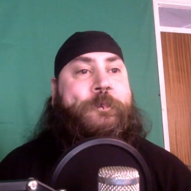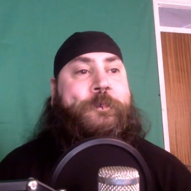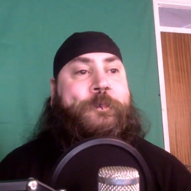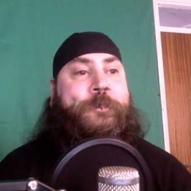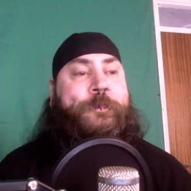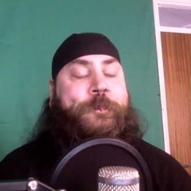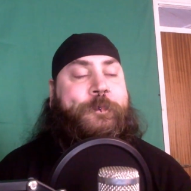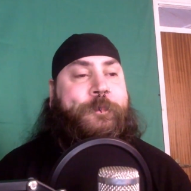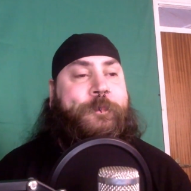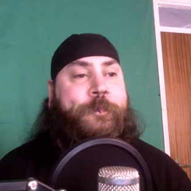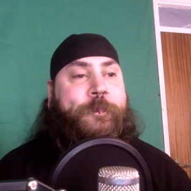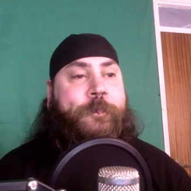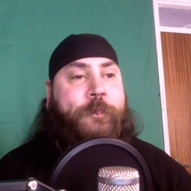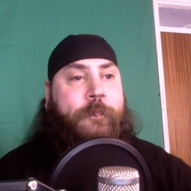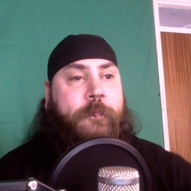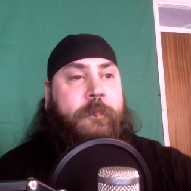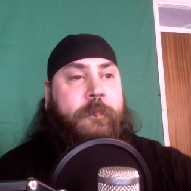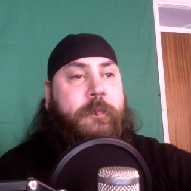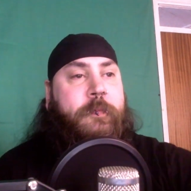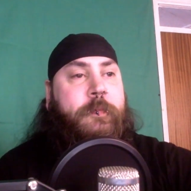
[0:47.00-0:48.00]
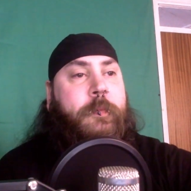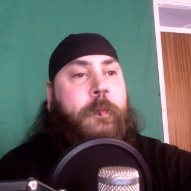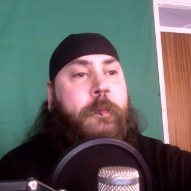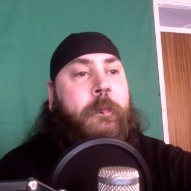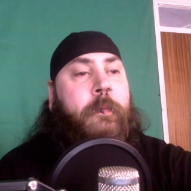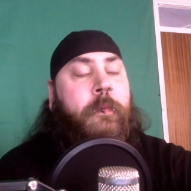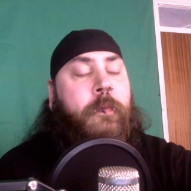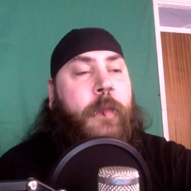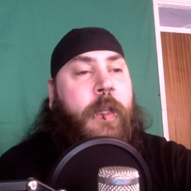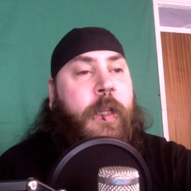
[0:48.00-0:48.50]

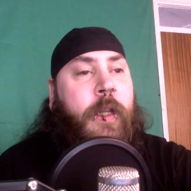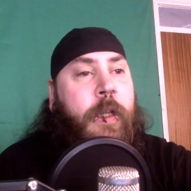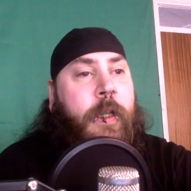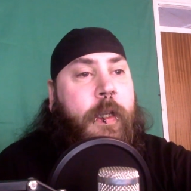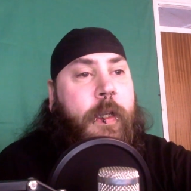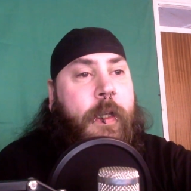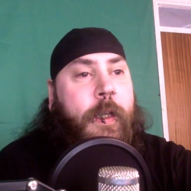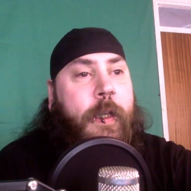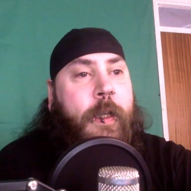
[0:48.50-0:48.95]
No one is speaking in this clip.